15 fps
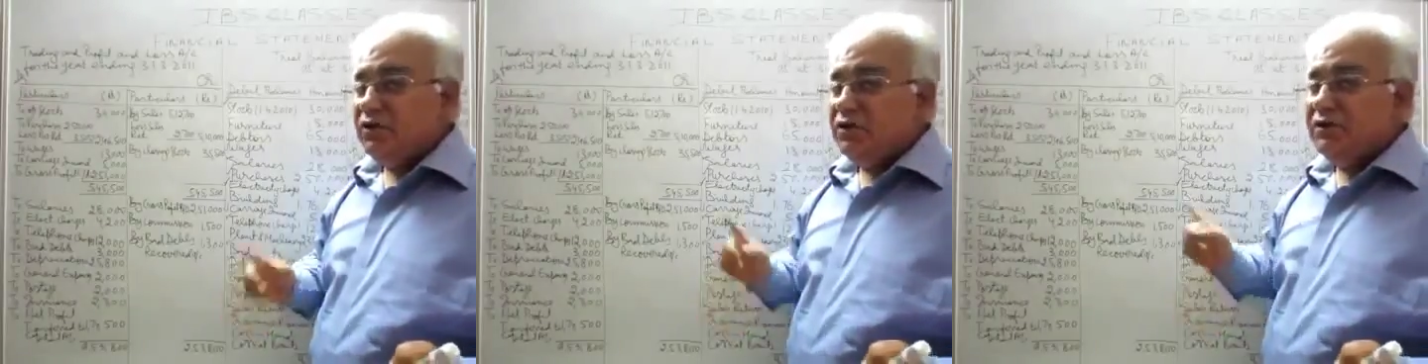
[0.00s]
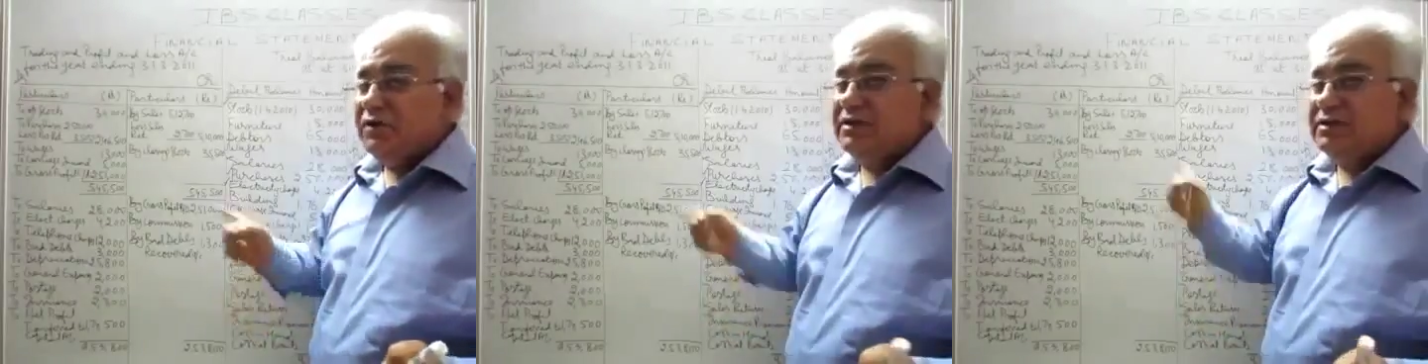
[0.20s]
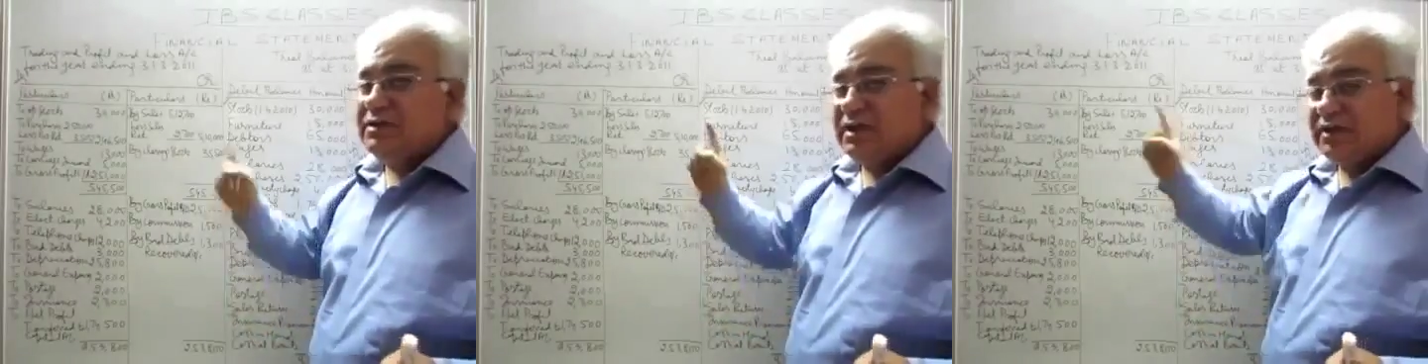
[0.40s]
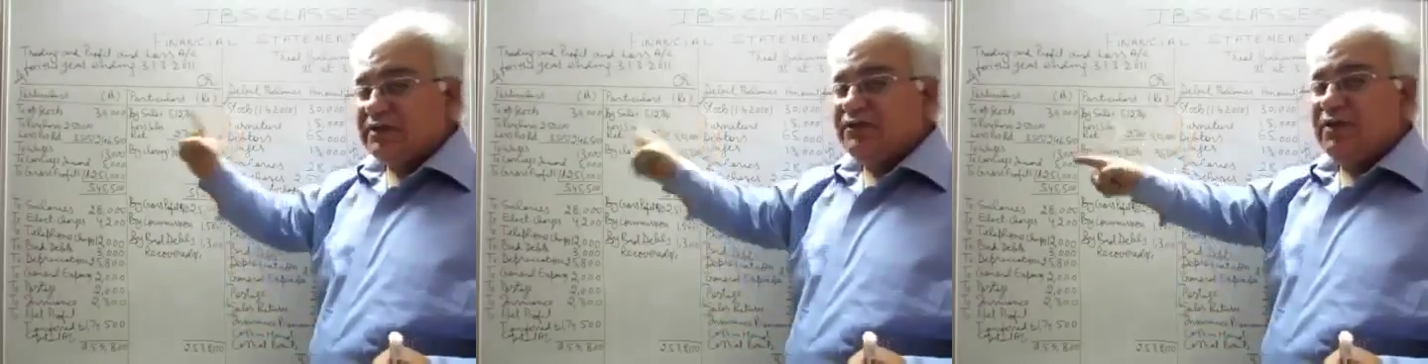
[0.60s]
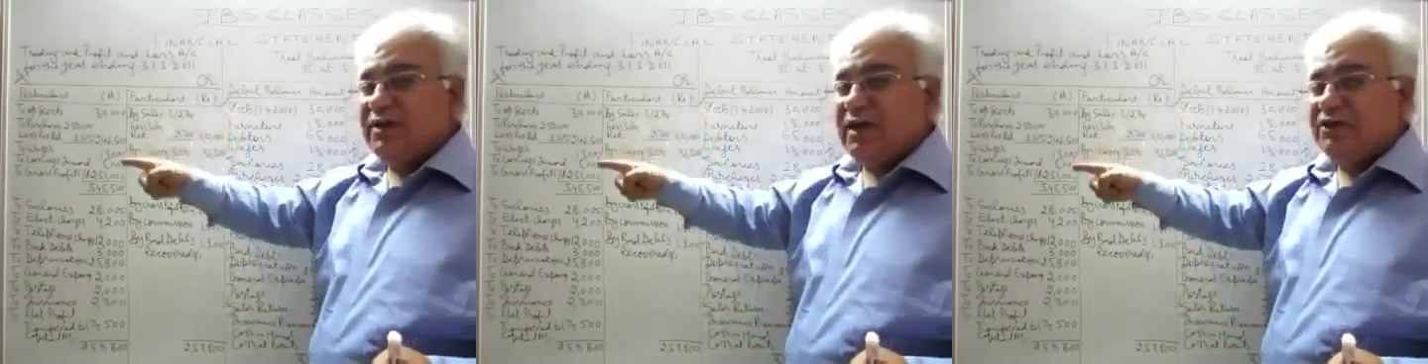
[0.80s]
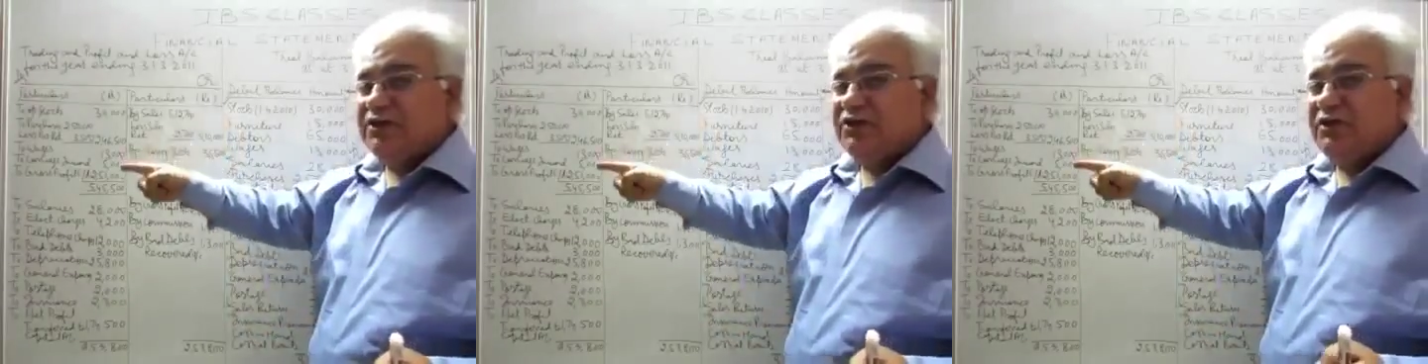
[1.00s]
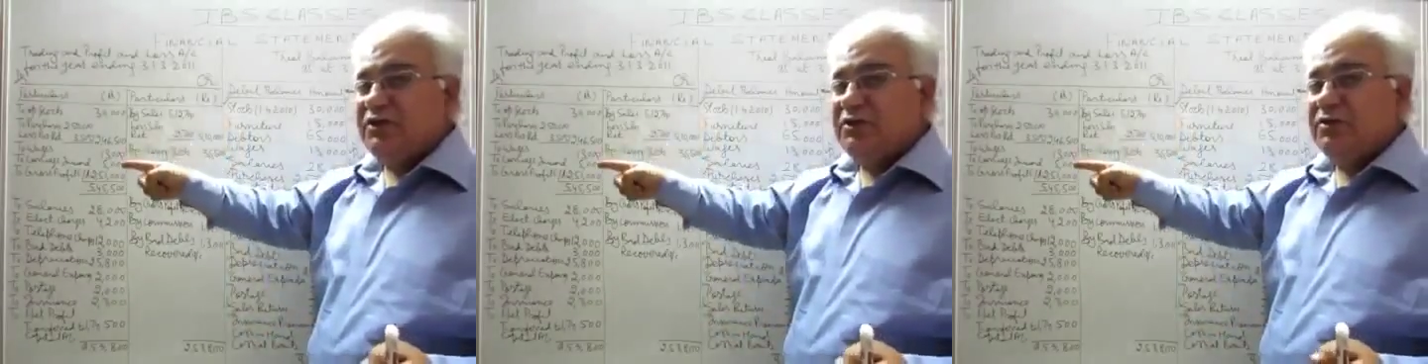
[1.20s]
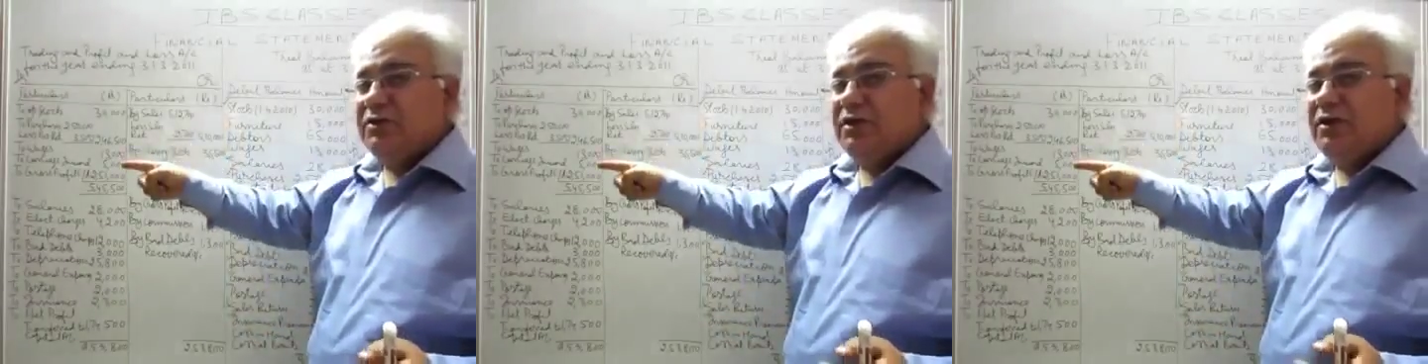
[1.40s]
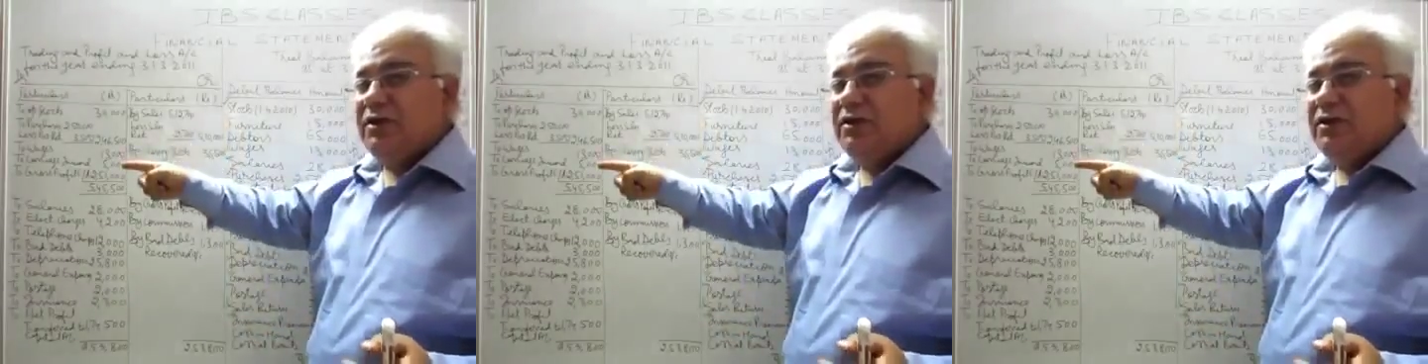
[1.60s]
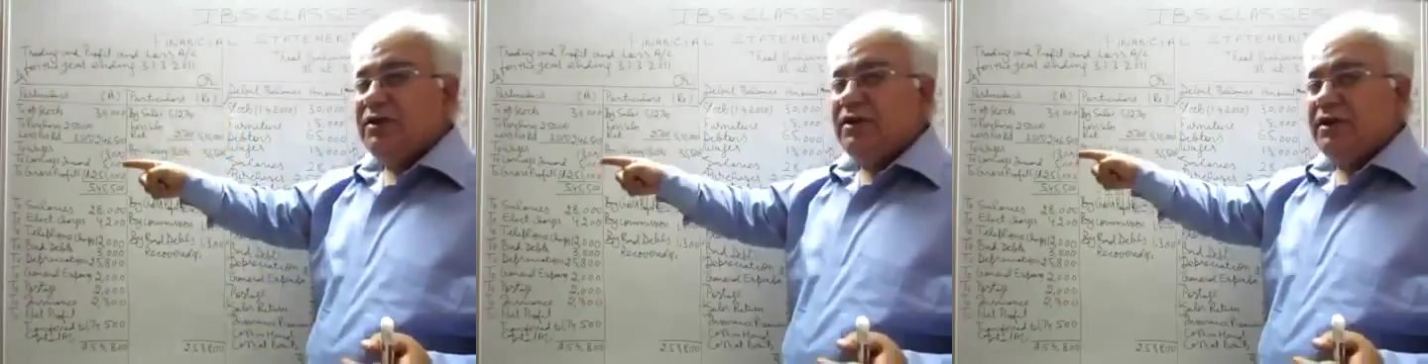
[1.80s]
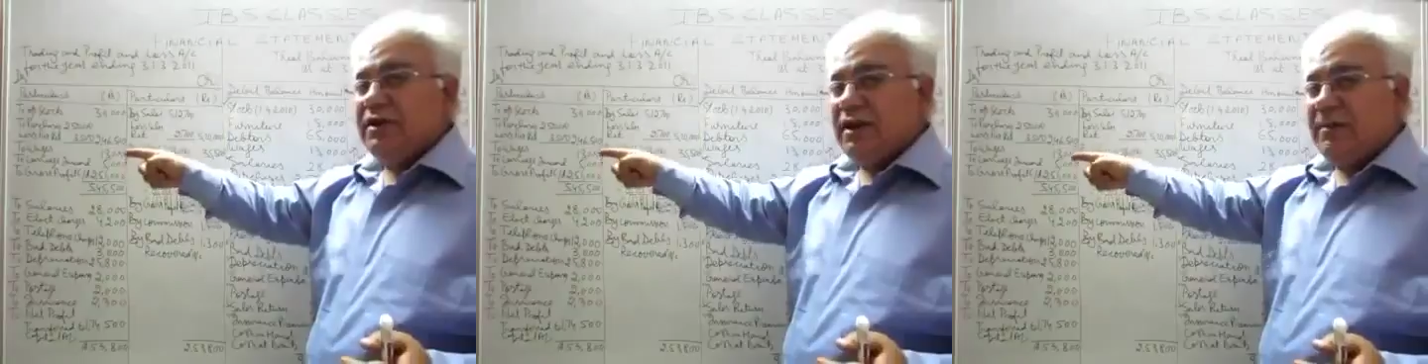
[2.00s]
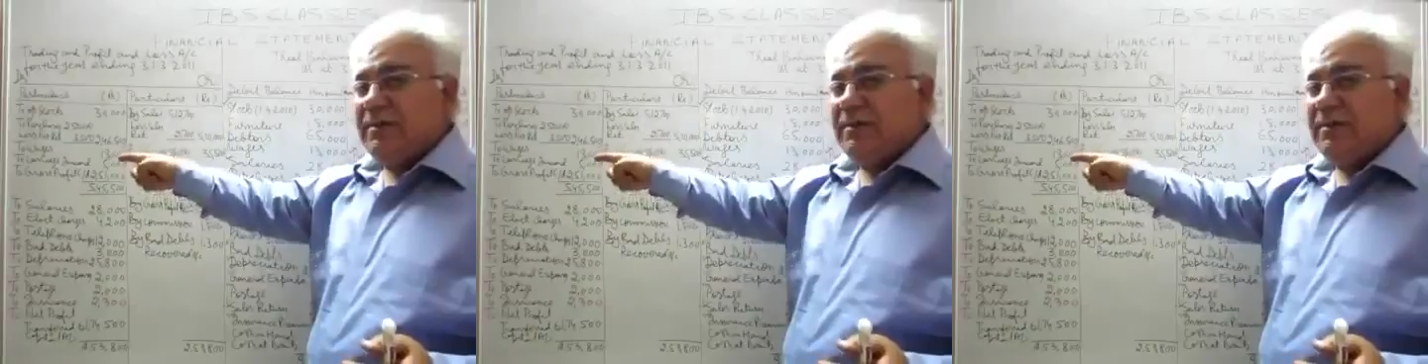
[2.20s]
So it was transferred actually to the